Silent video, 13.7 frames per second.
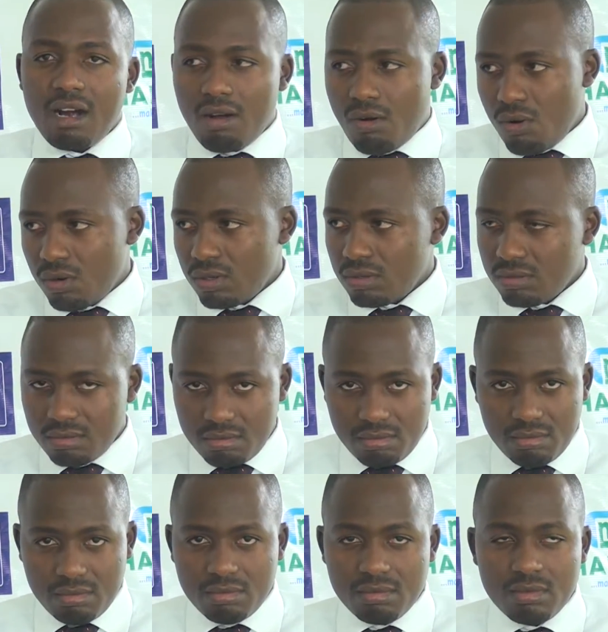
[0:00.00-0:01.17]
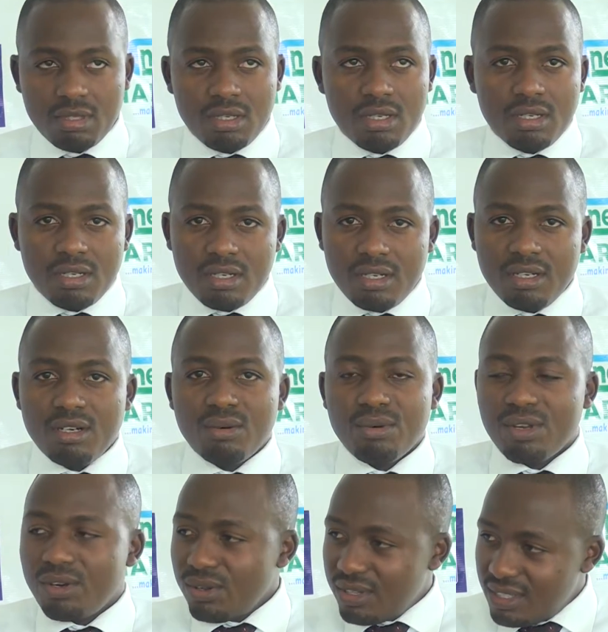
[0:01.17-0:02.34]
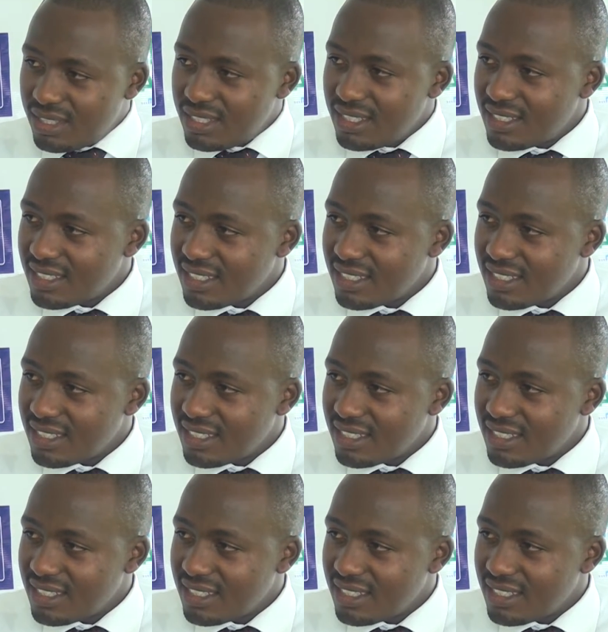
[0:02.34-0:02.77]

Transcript: alcohol. We know this